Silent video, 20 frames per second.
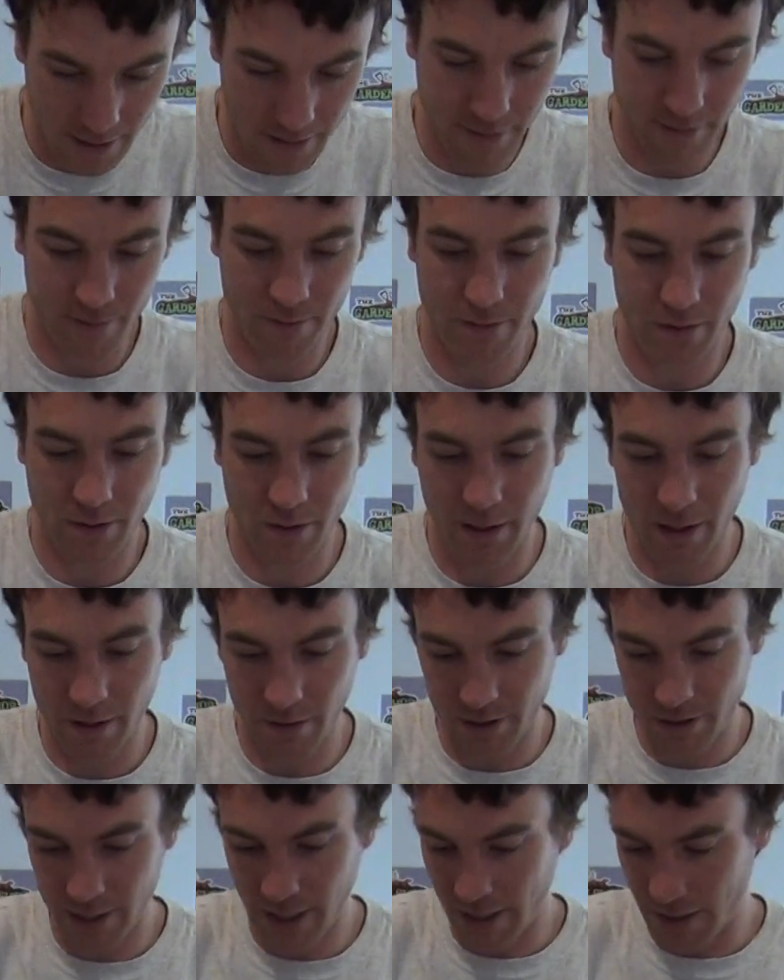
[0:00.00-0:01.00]
it, so I'll
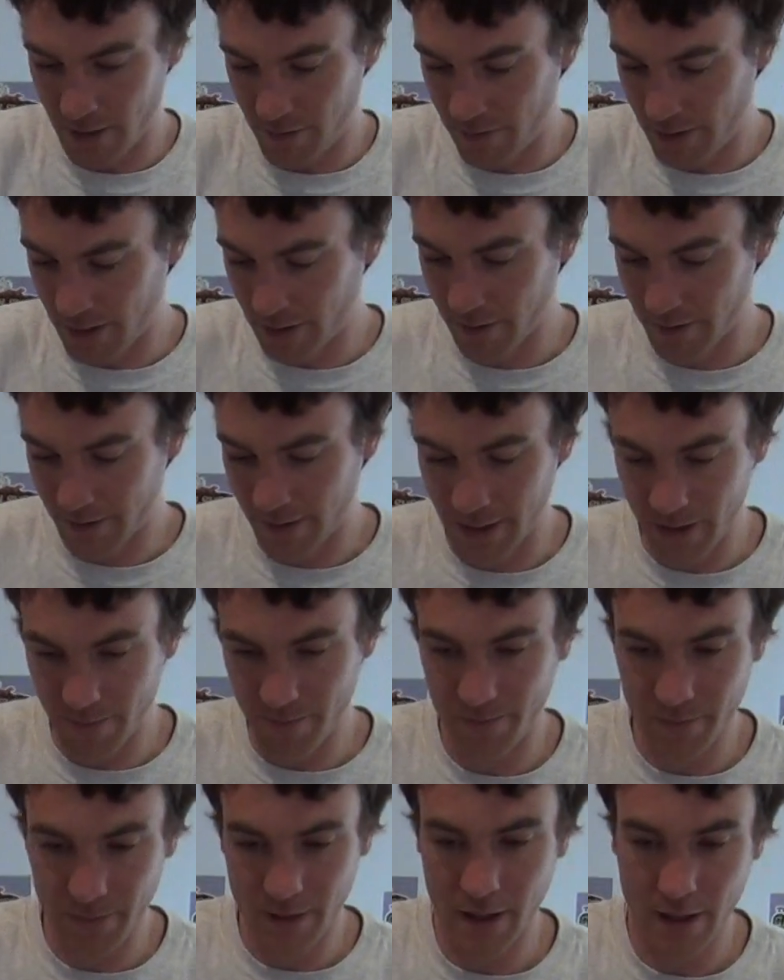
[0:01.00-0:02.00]
shake it vigorously
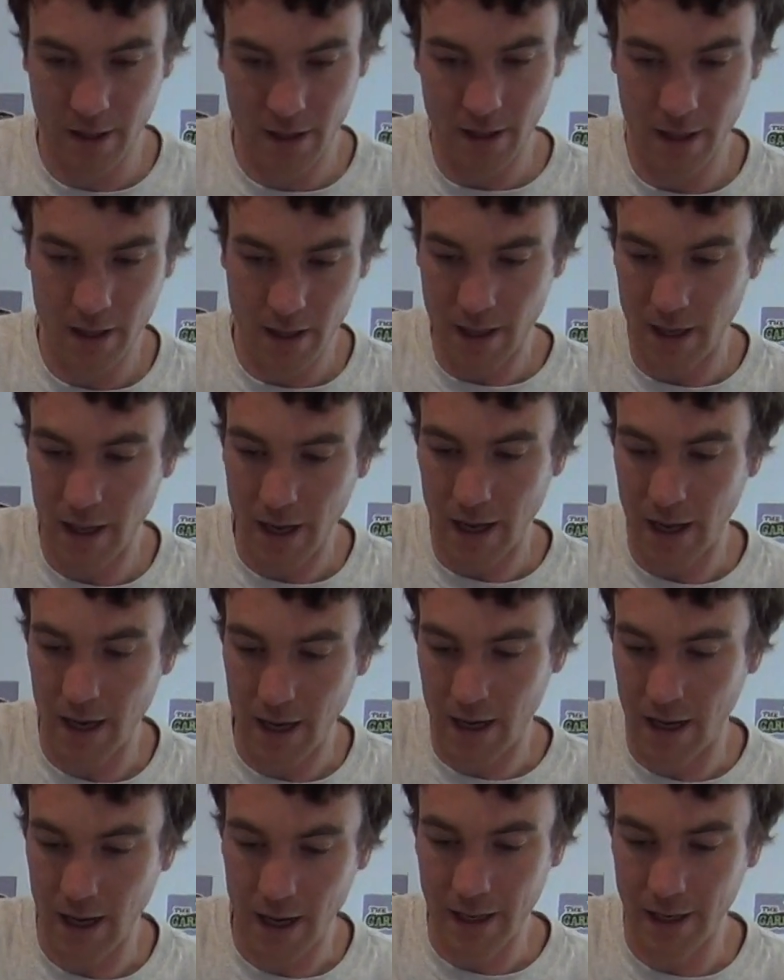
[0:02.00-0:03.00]

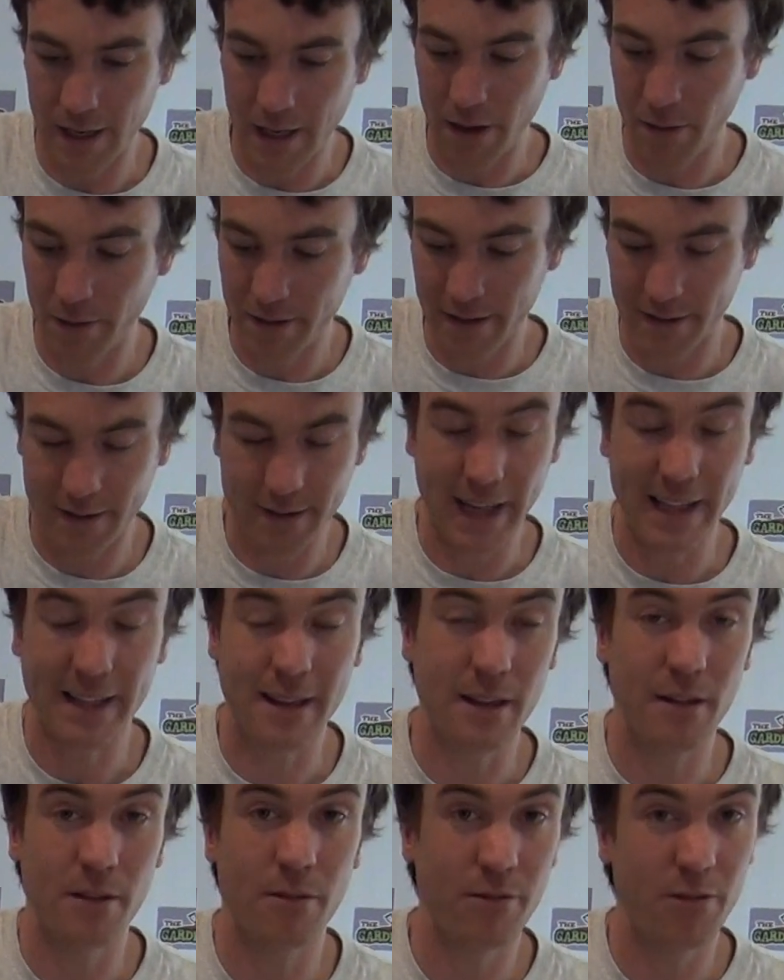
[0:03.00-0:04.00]
and allow it to
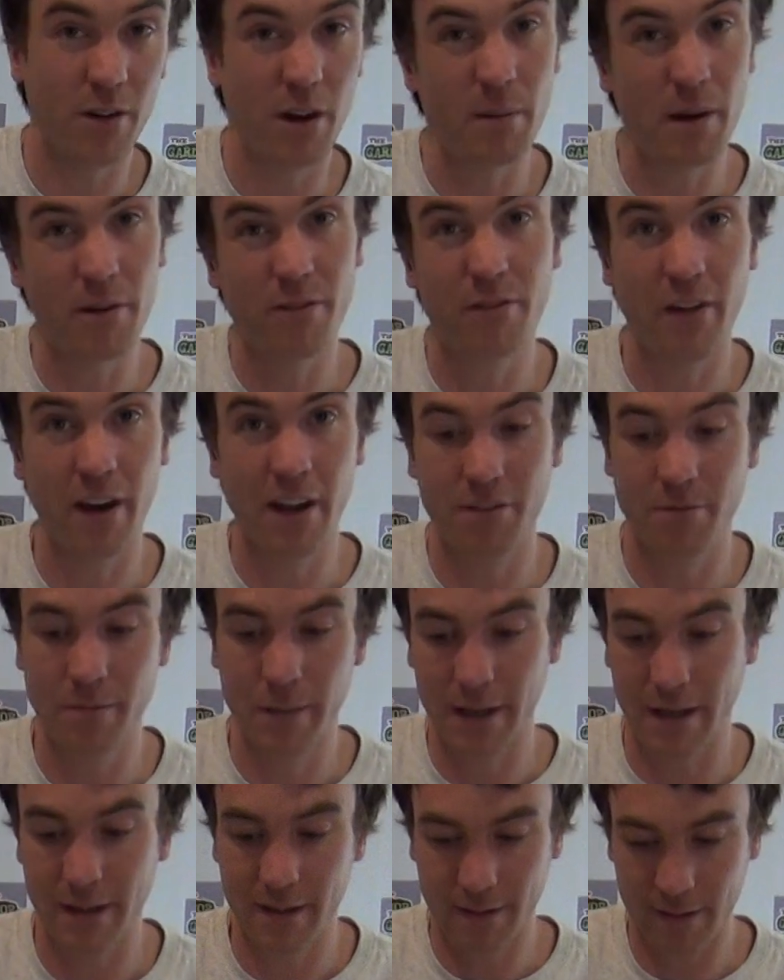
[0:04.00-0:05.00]
settle for about 5
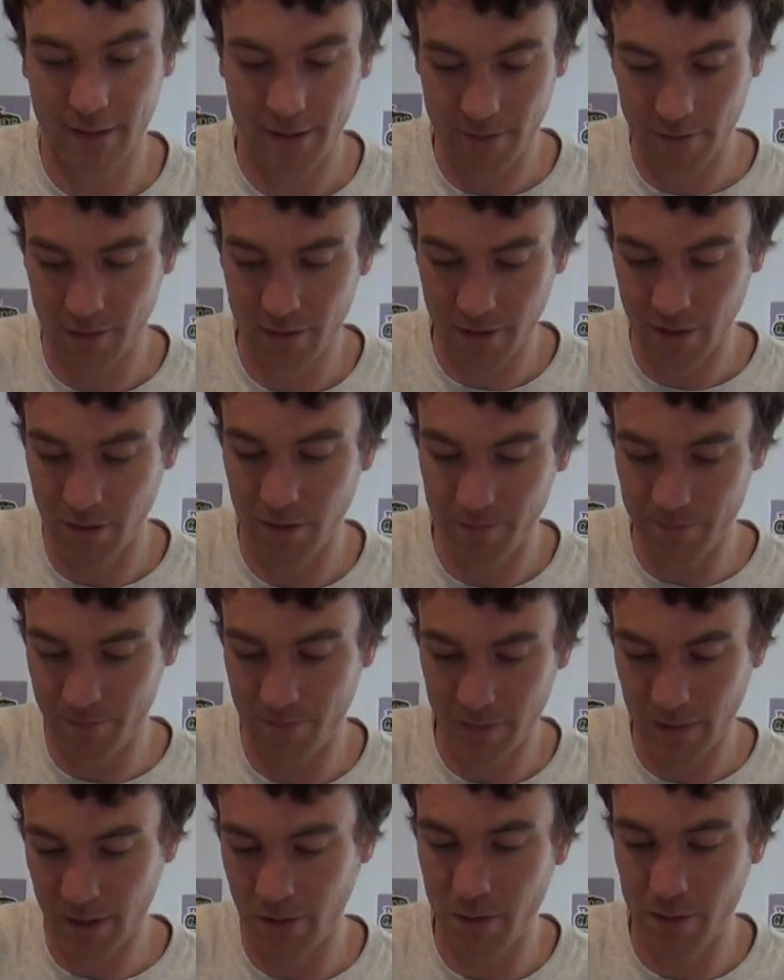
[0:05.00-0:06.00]
minutes. So
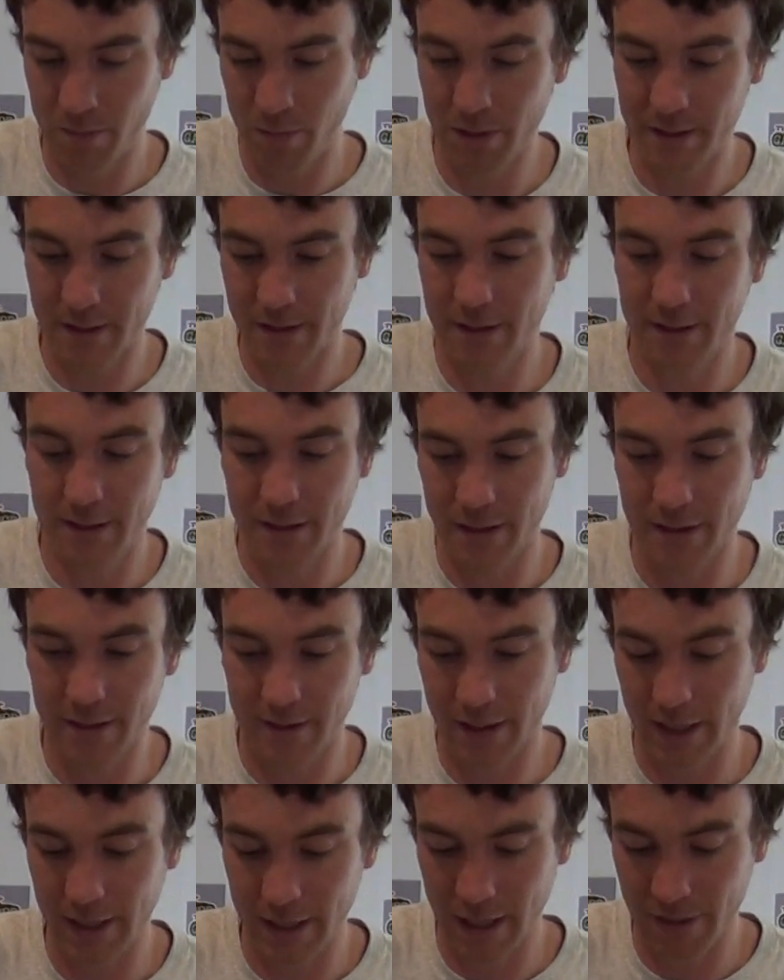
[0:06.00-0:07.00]
we'll put this to the
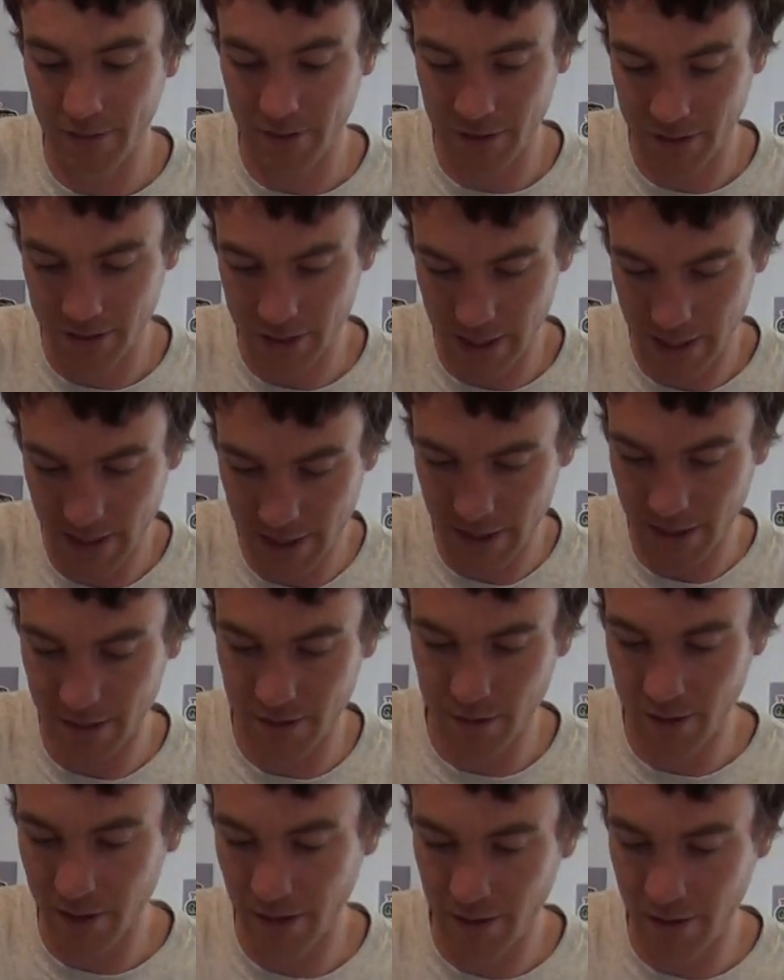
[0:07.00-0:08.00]
side after shaking it
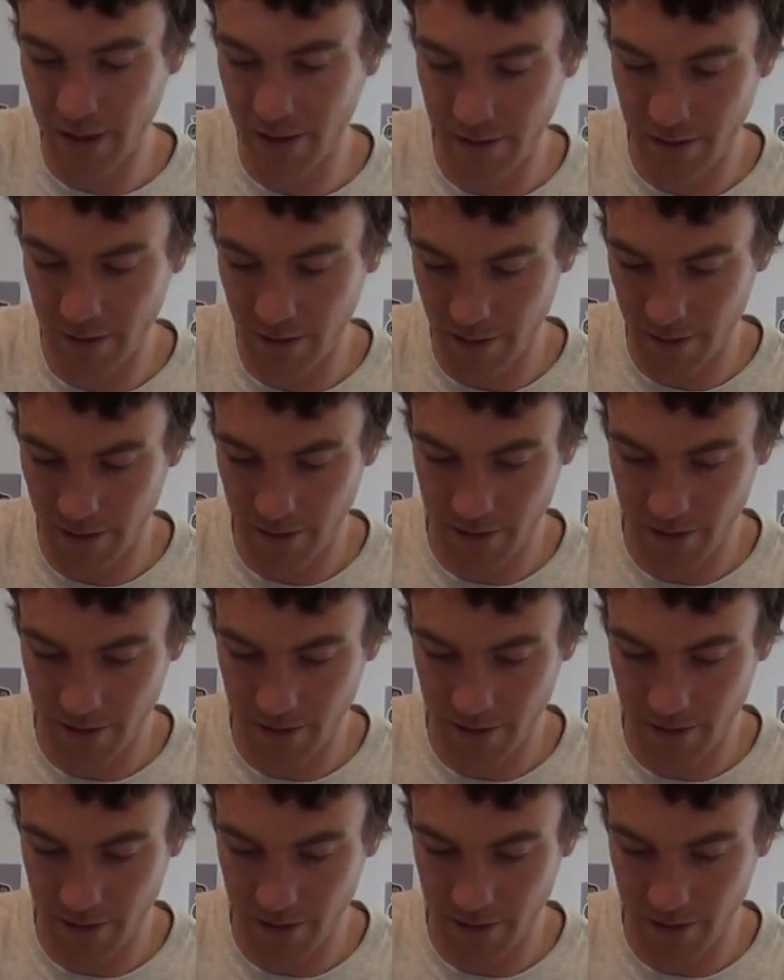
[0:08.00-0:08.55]
quite hard.